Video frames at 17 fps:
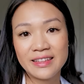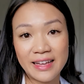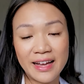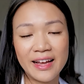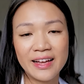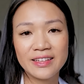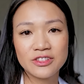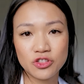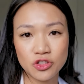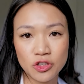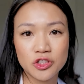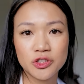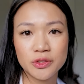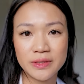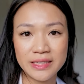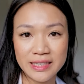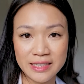then
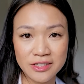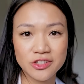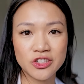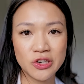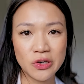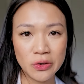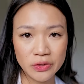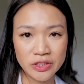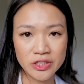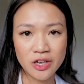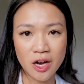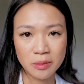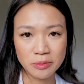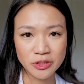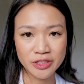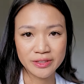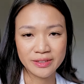surgery is your only
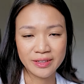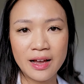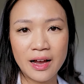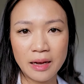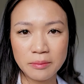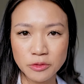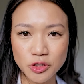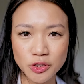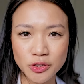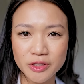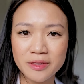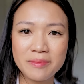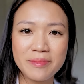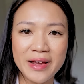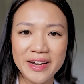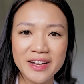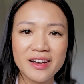option. I'm sure
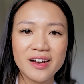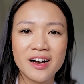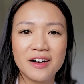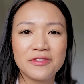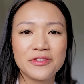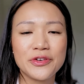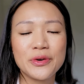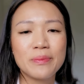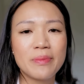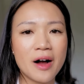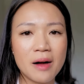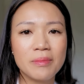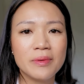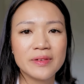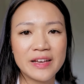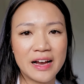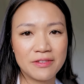many of you
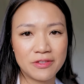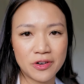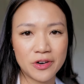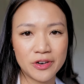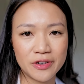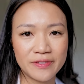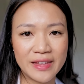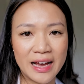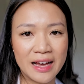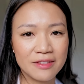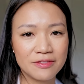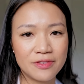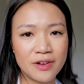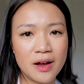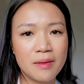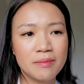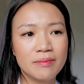probably have heard of that
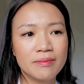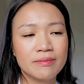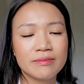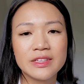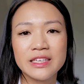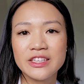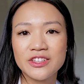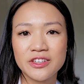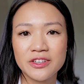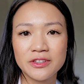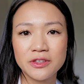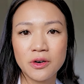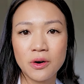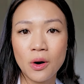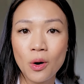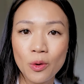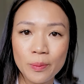from either
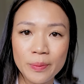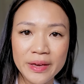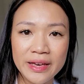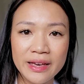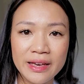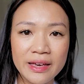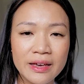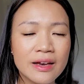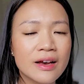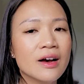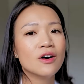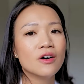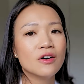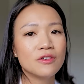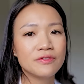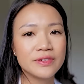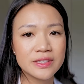your OB
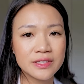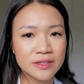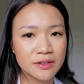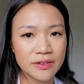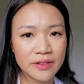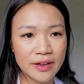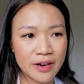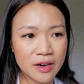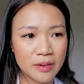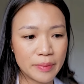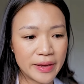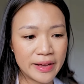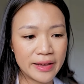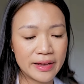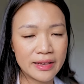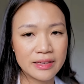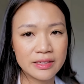or
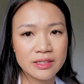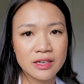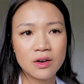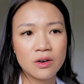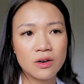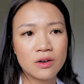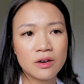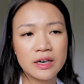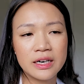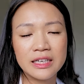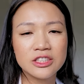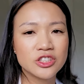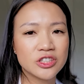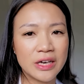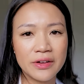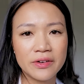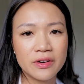physiotherapist, or
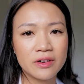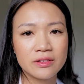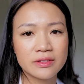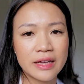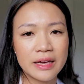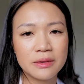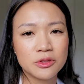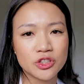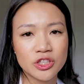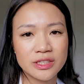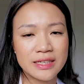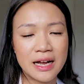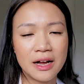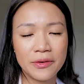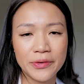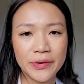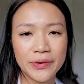in general, they will just
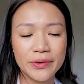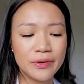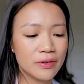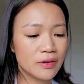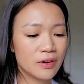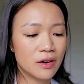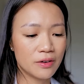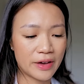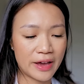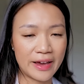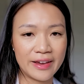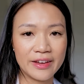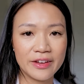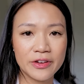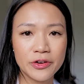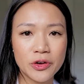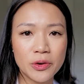tell you,
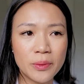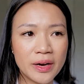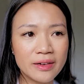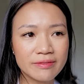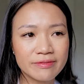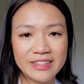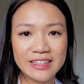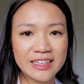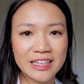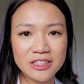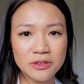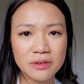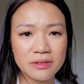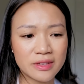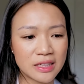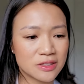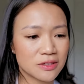okay, you know what?
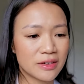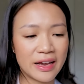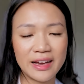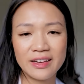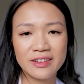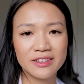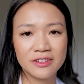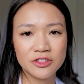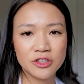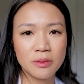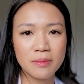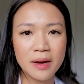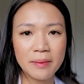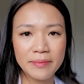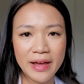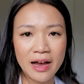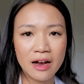That's okay. Your
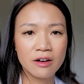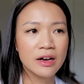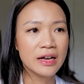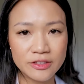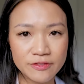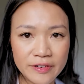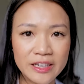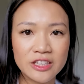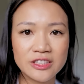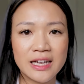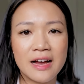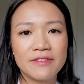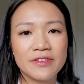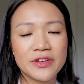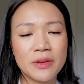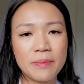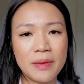mom now, finish
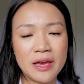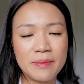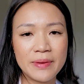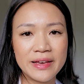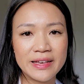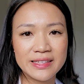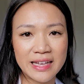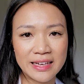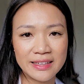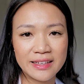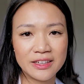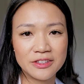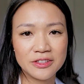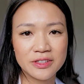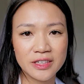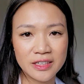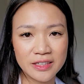having your babies, and
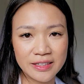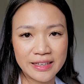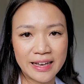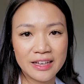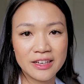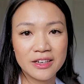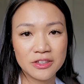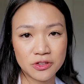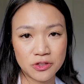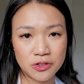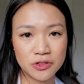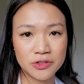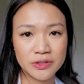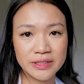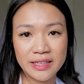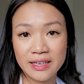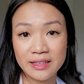then you can get a
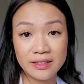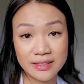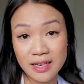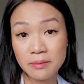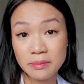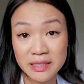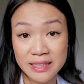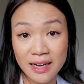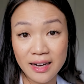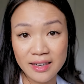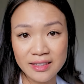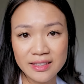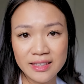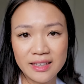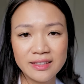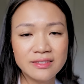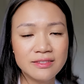surgery done, a tummy tuck
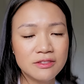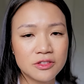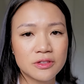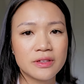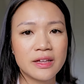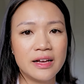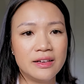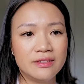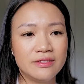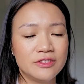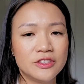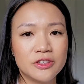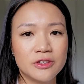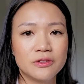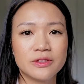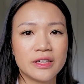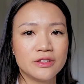done. So then,
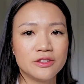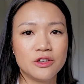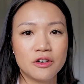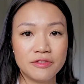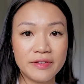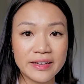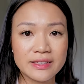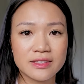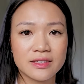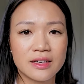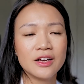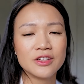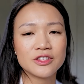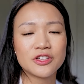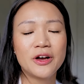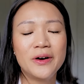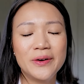then you're fixed.
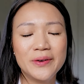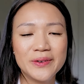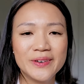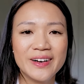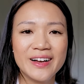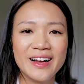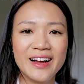So